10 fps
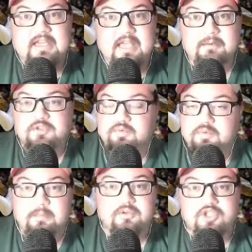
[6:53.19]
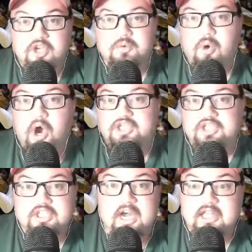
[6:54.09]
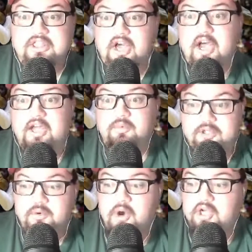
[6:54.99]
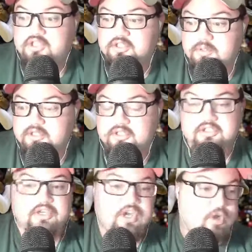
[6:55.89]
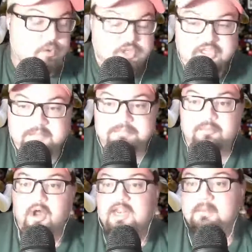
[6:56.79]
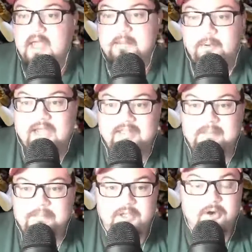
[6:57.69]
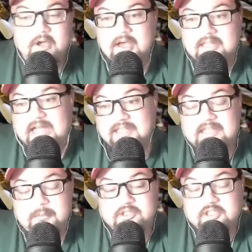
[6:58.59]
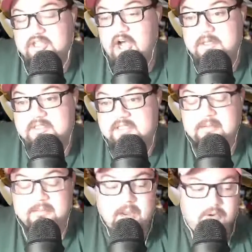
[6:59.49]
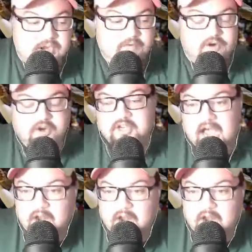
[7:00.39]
He was good in Washington, I thought, with the Washington Wizards, with his running mate Bradley Beal. That team was a solid team. They were never got